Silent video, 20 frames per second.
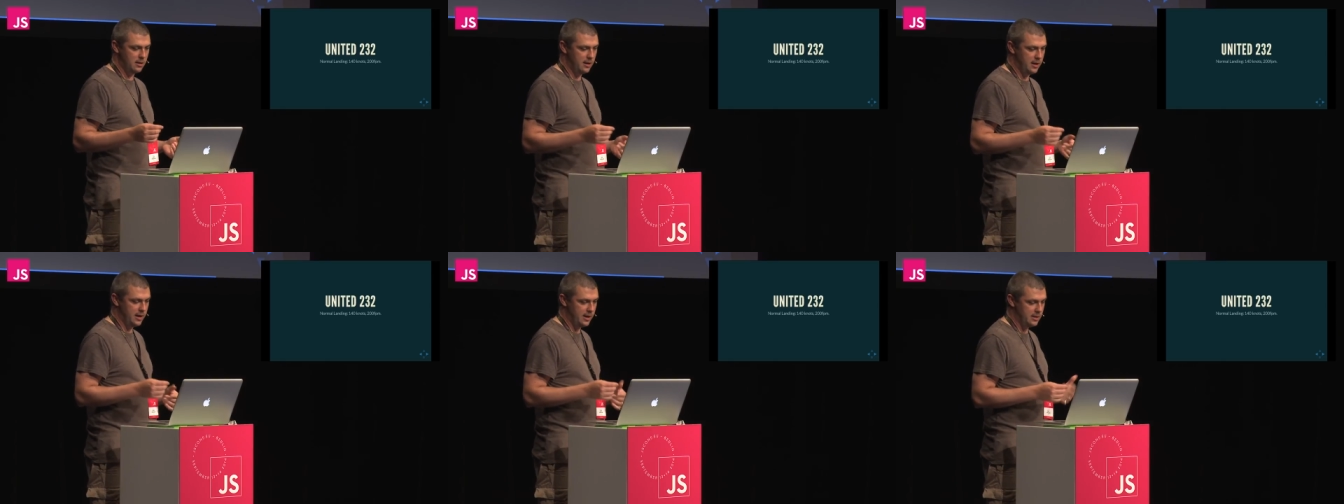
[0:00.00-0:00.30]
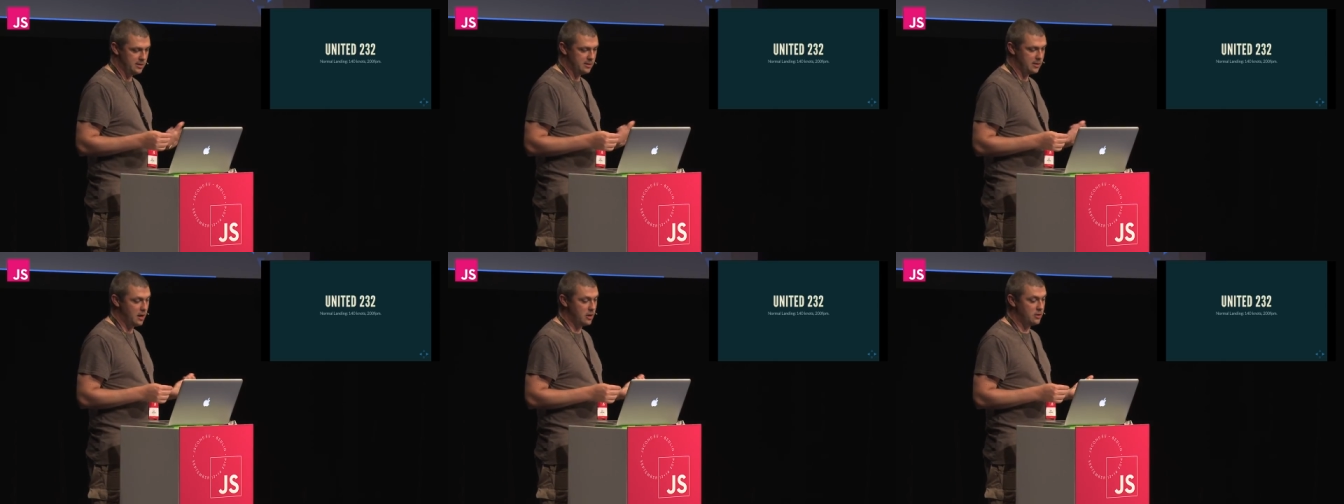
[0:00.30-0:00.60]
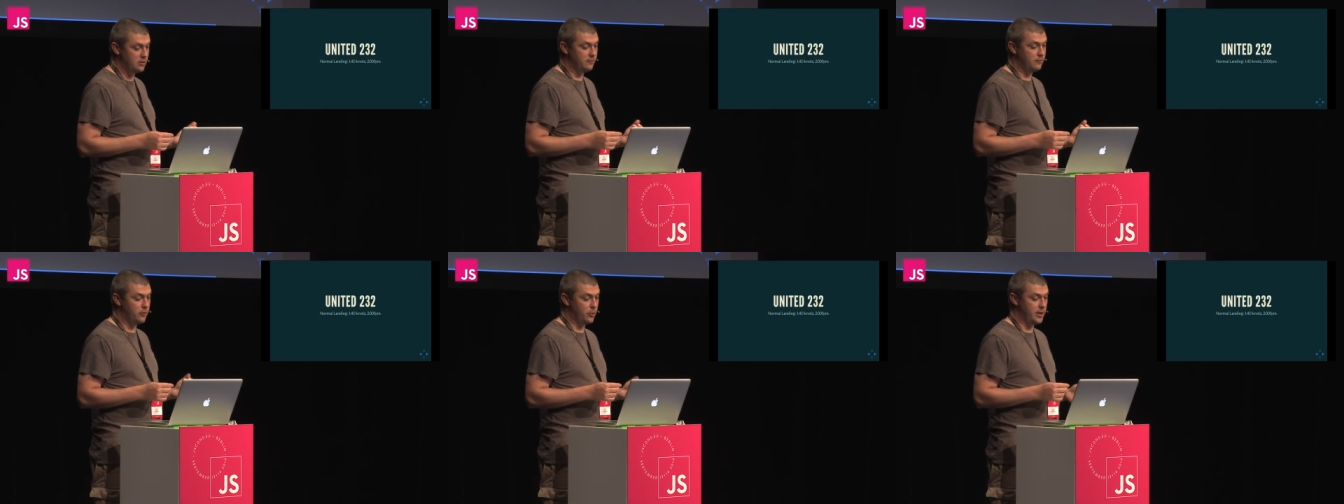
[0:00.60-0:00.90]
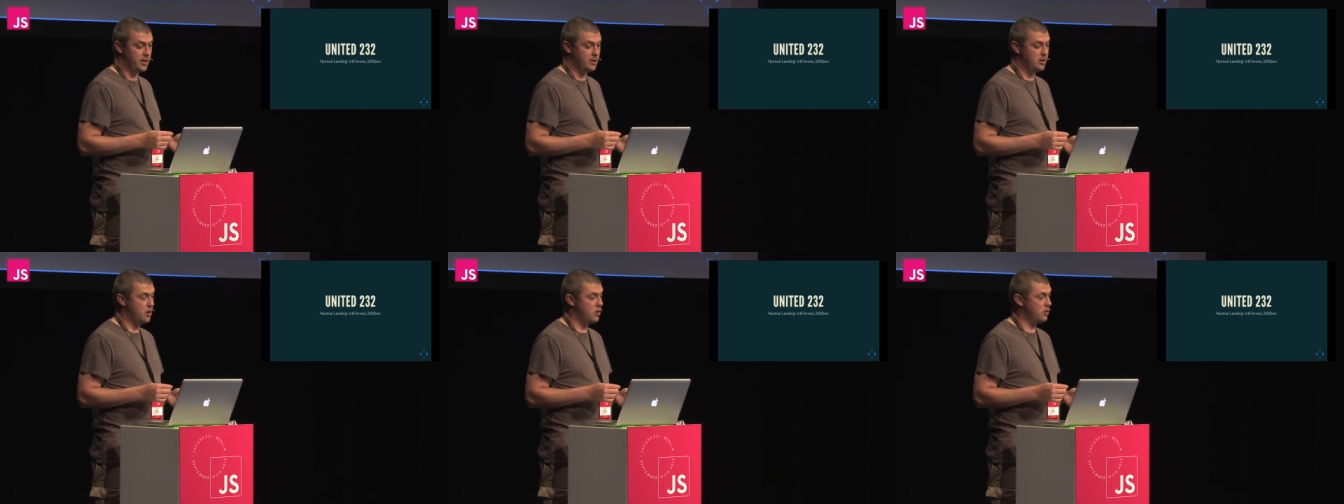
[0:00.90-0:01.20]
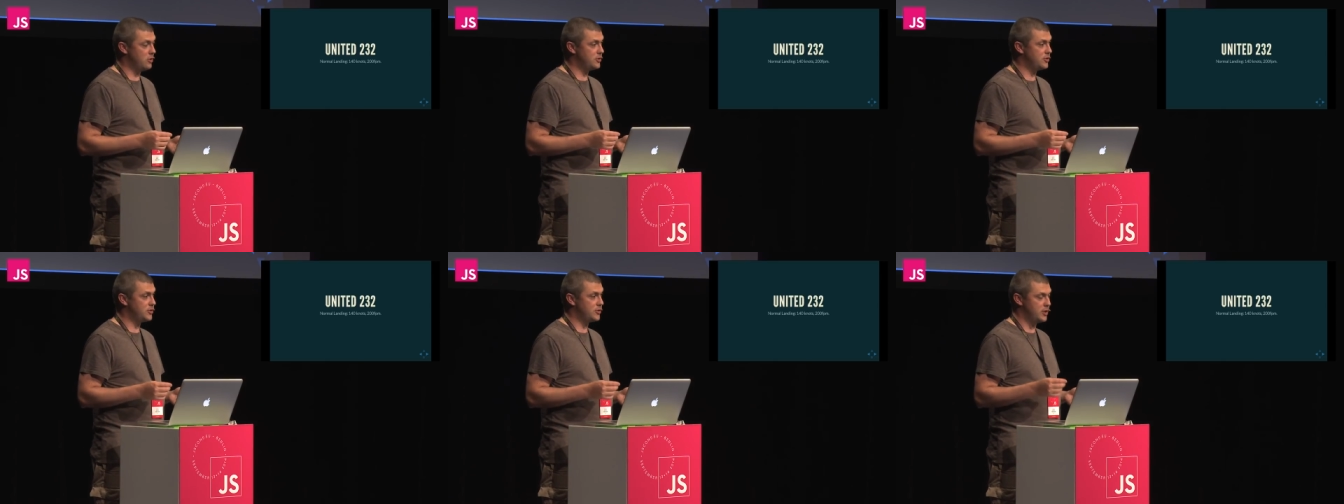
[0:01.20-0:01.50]
is 140
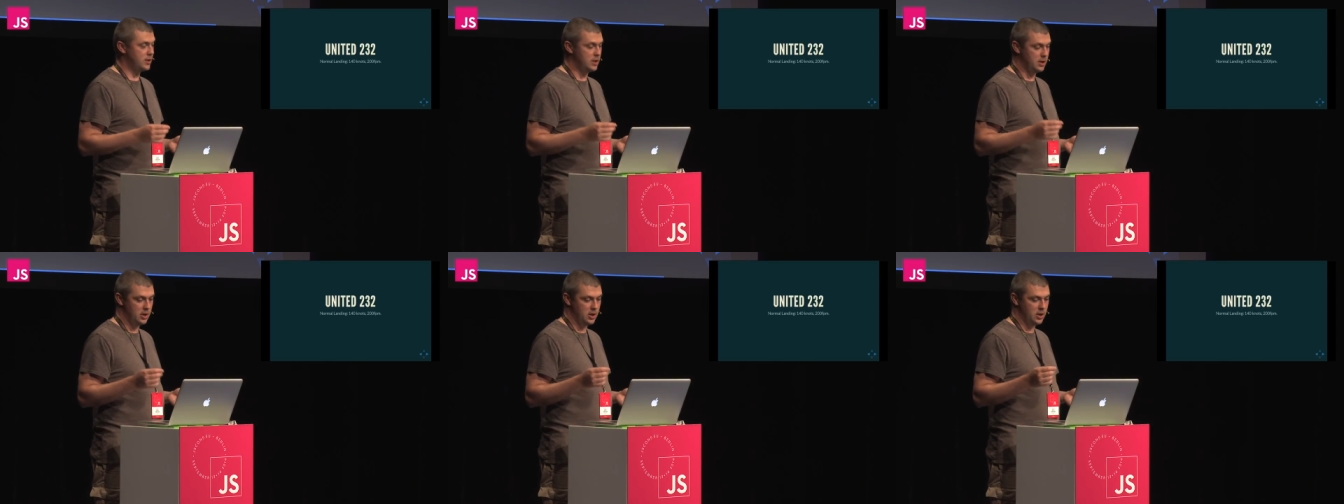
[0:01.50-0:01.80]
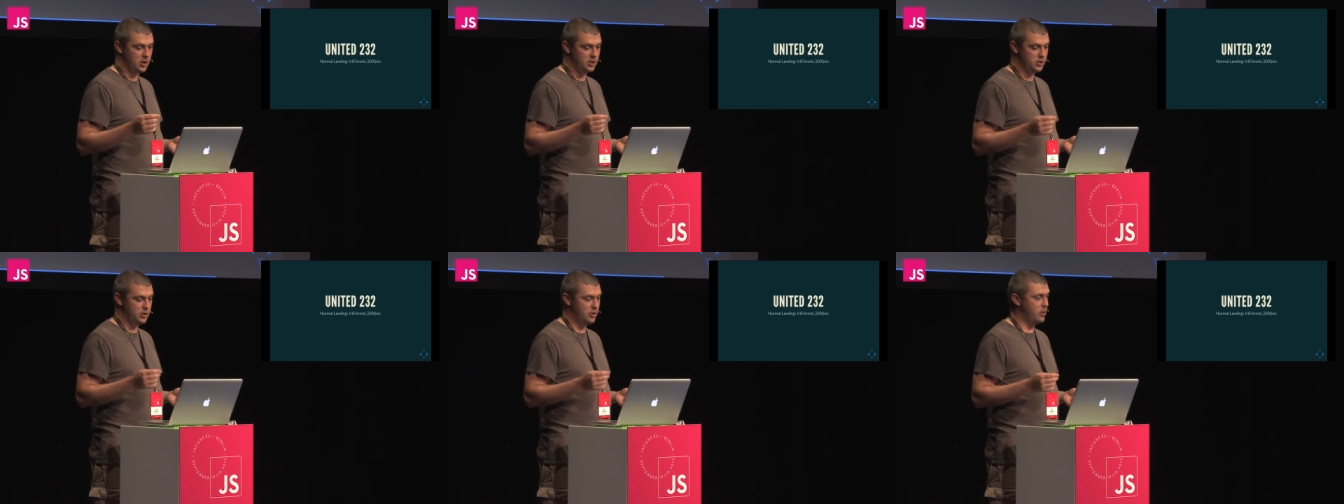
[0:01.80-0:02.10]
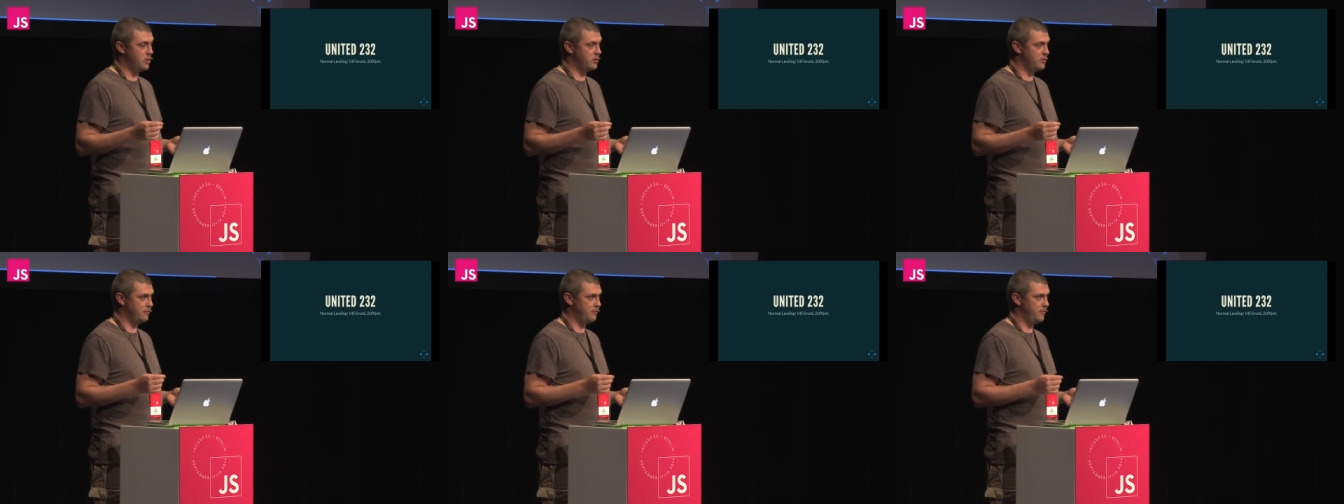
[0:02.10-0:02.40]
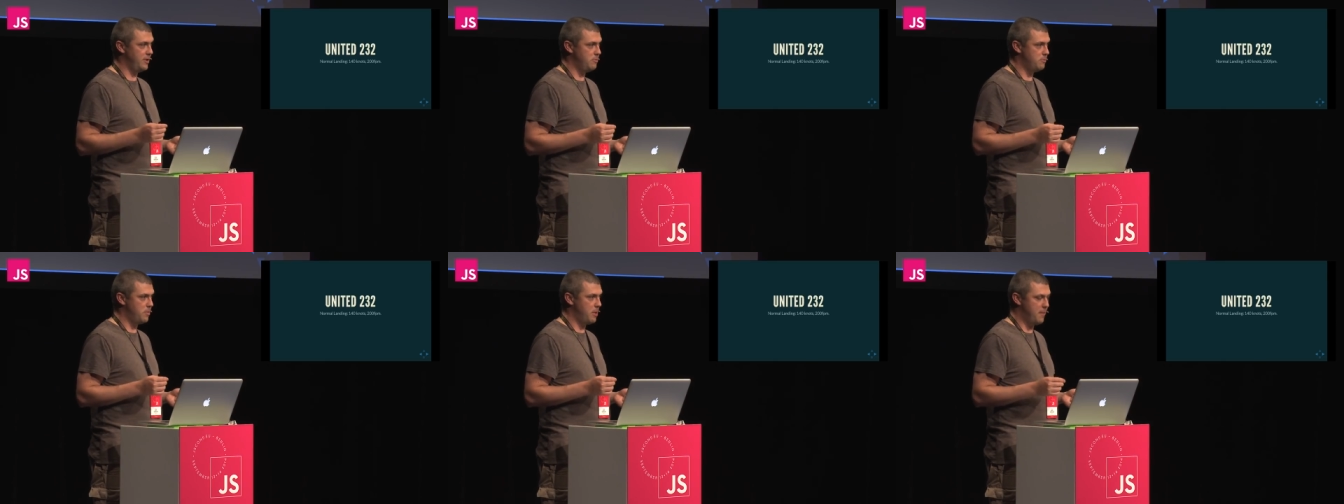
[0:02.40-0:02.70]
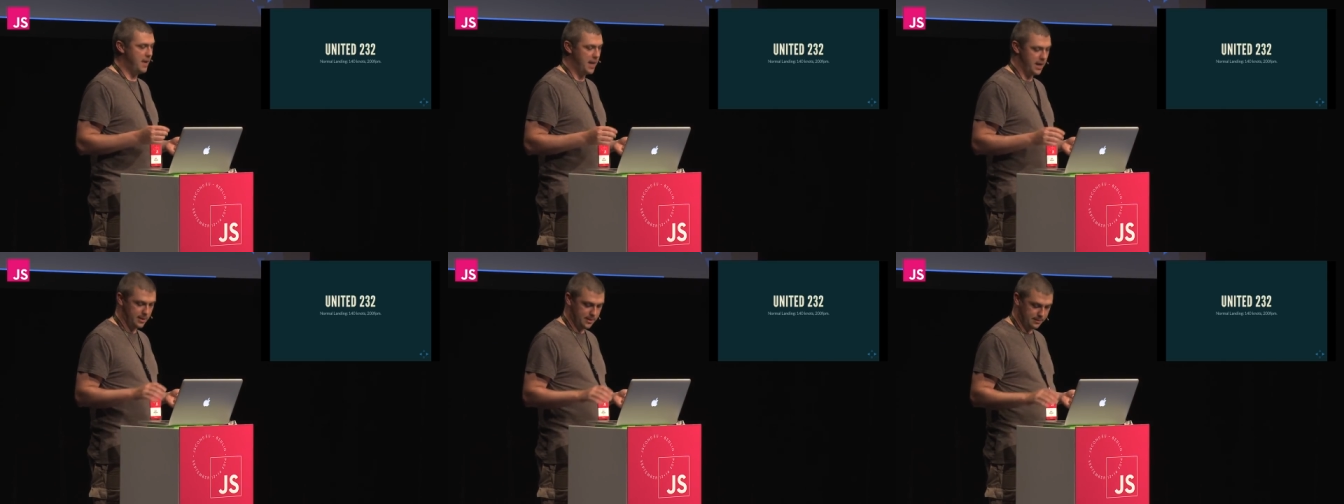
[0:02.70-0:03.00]
knots, 200 feet per
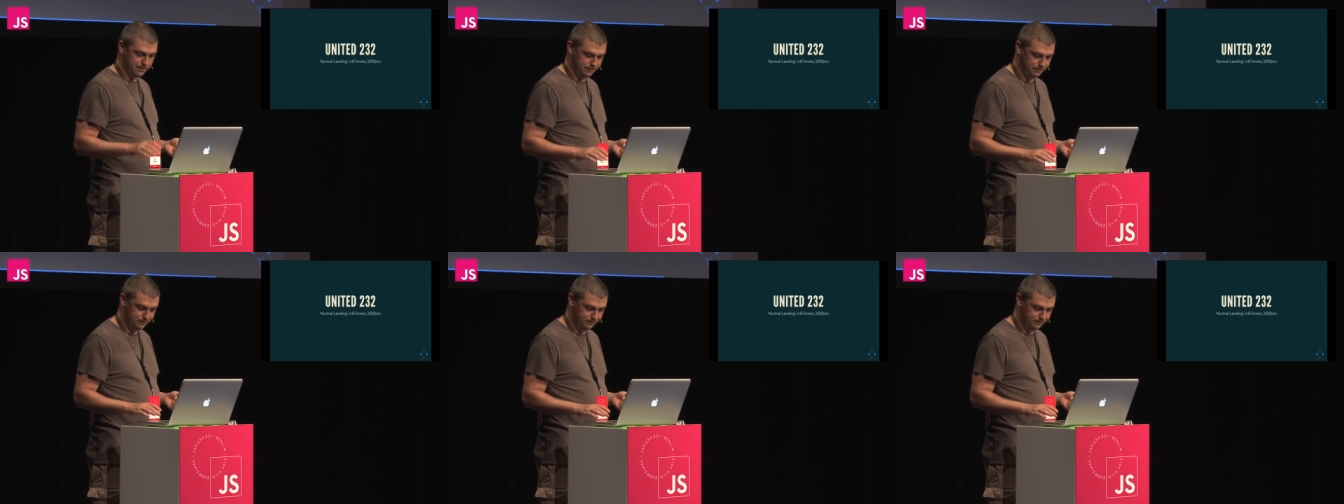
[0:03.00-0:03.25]
minute.